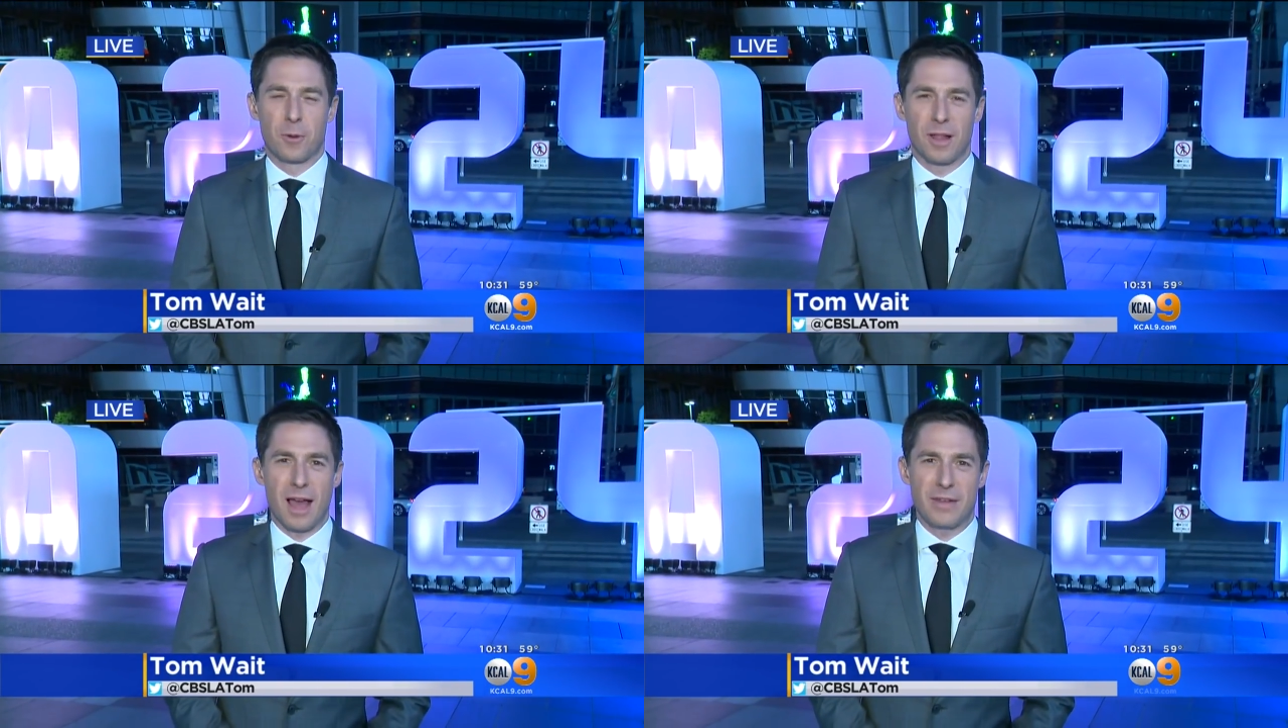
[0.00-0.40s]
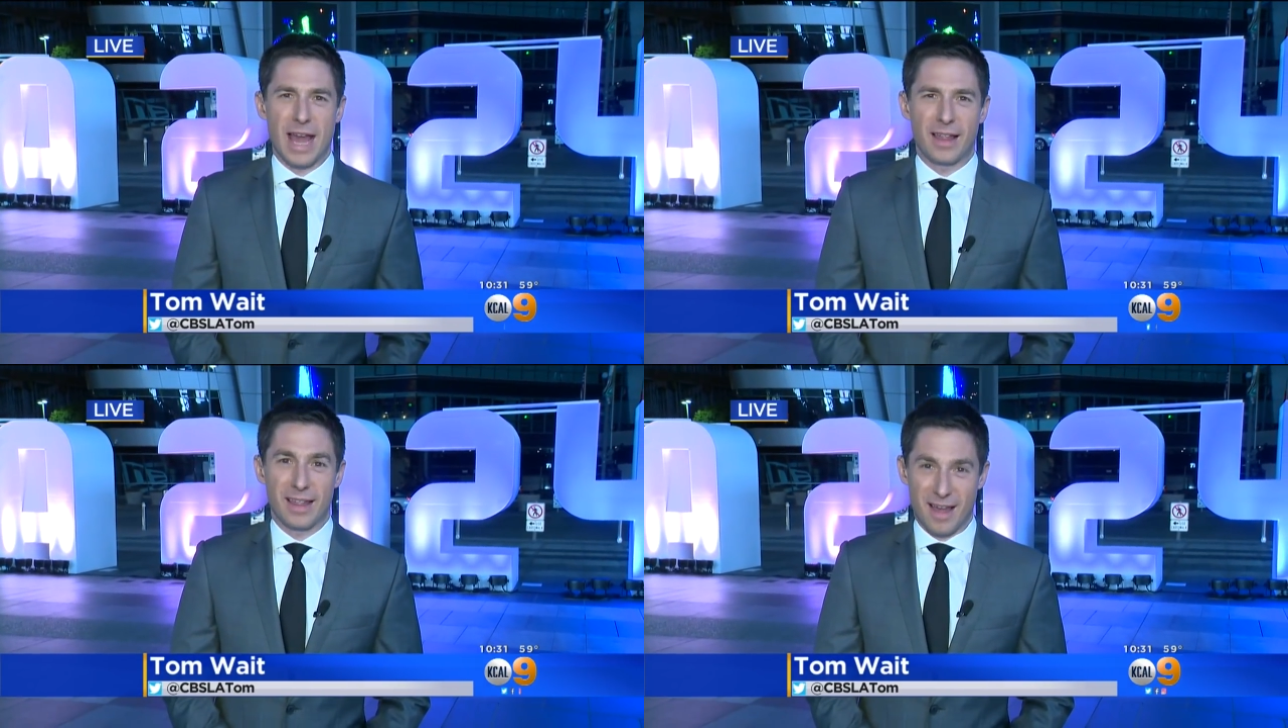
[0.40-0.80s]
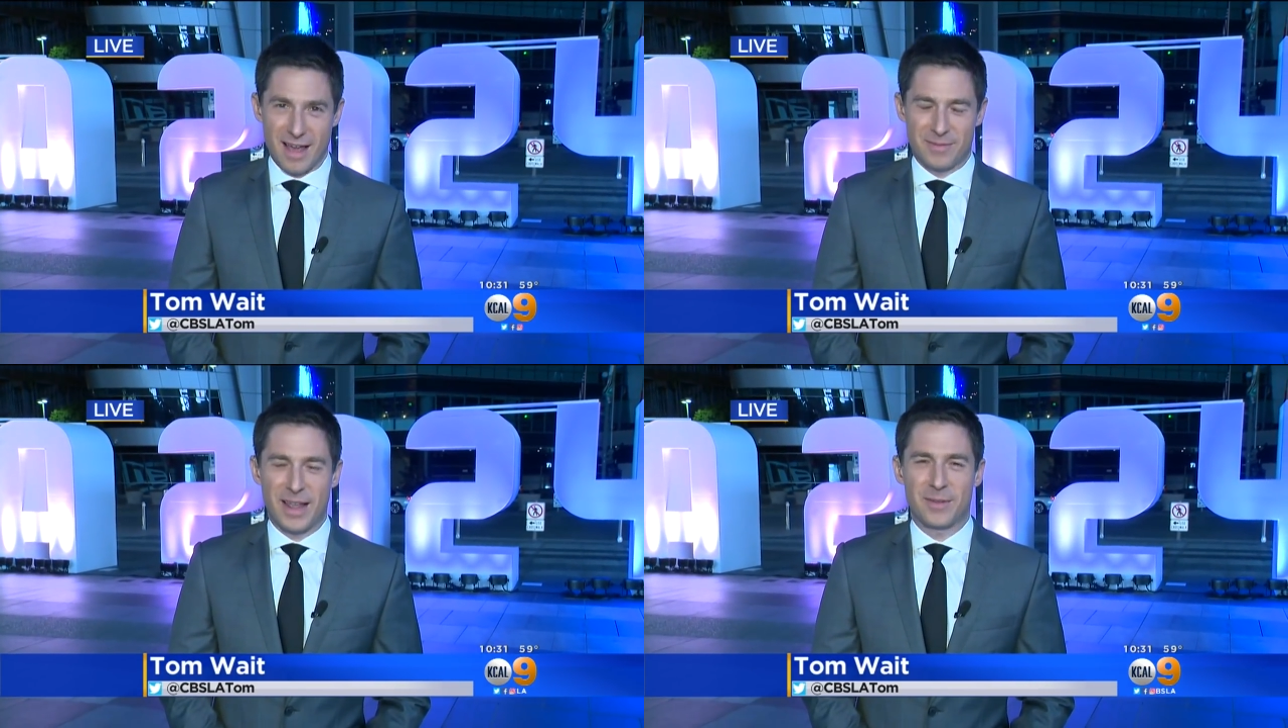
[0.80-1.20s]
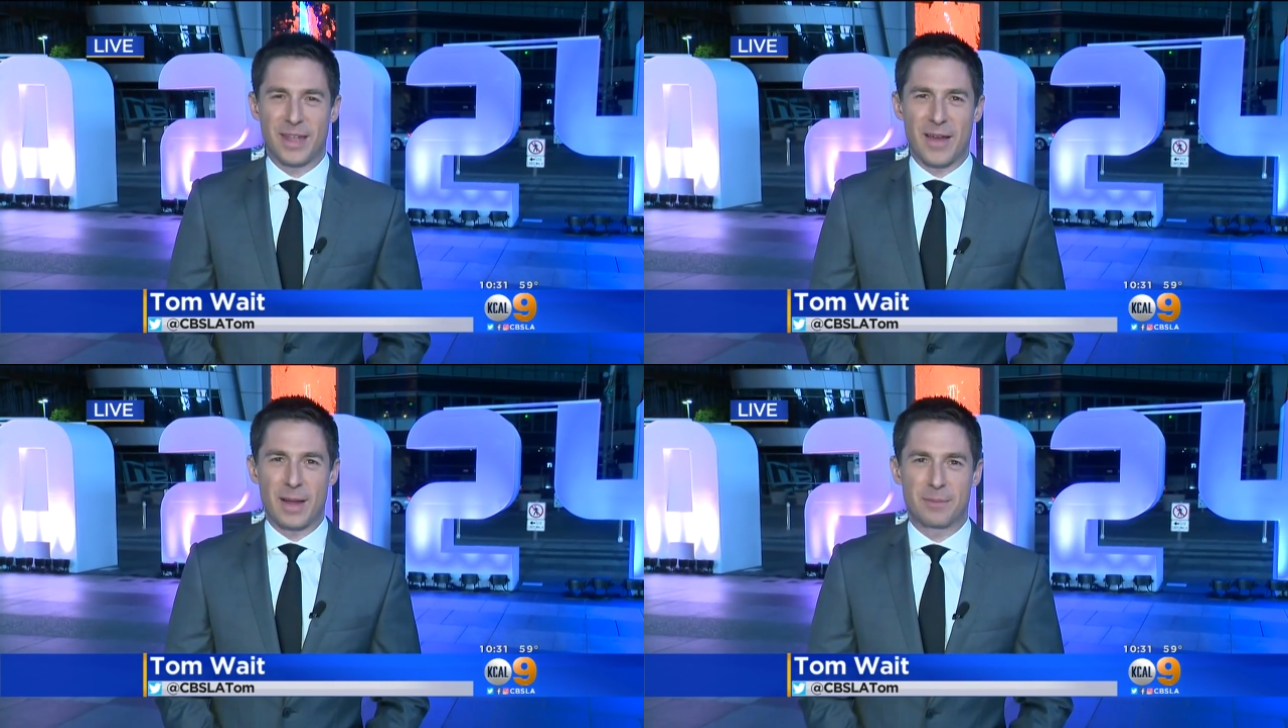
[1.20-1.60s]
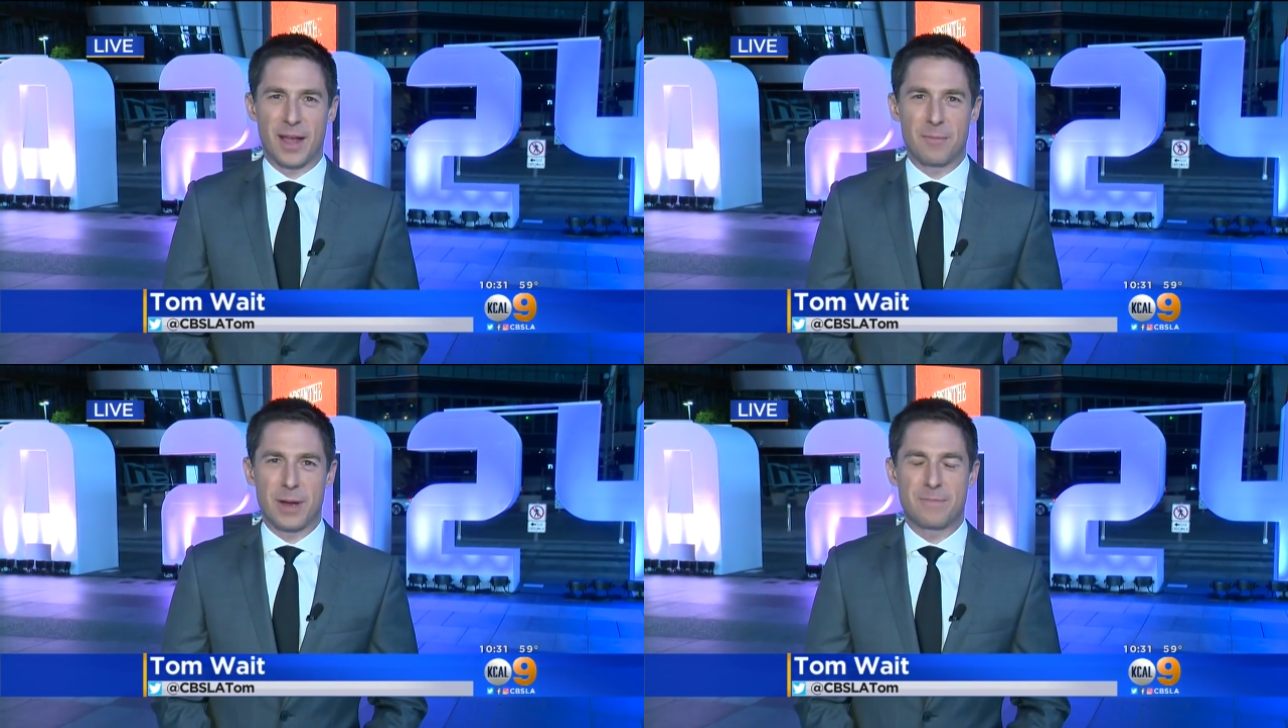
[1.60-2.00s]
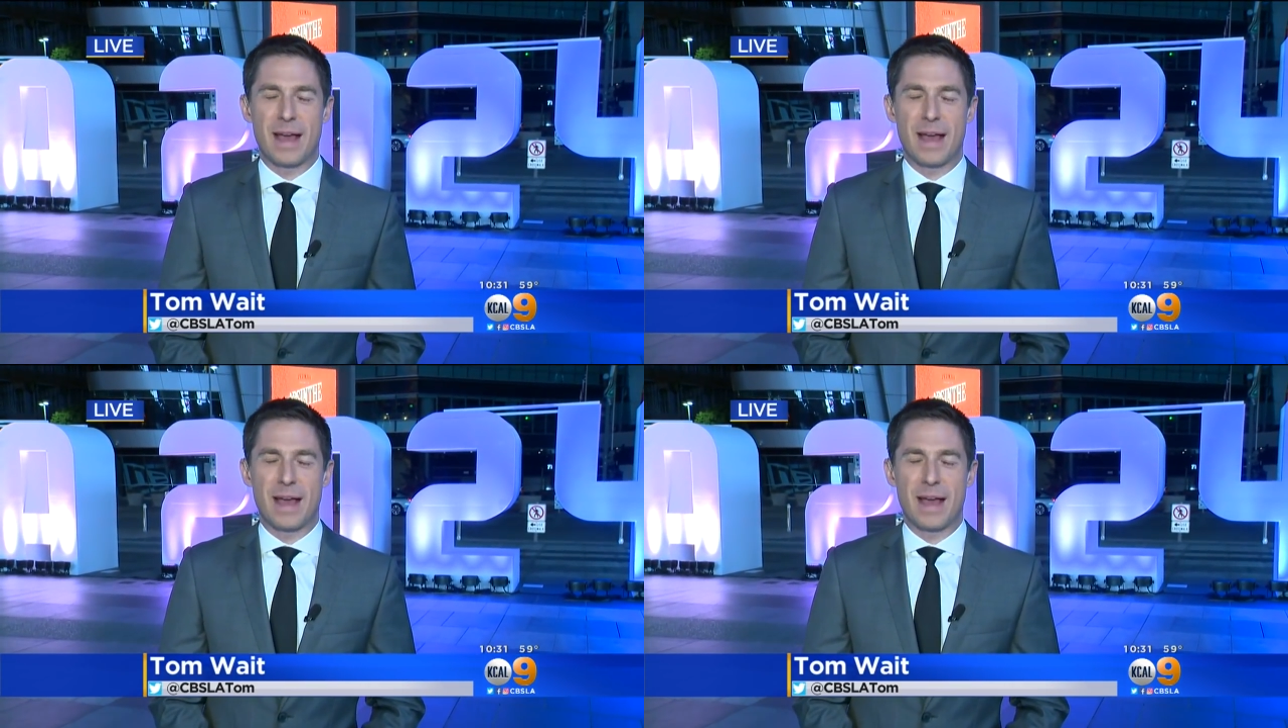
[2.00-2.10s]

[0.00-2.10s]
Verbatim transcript: We're live at LA Live downtown. I'm Tom Waite.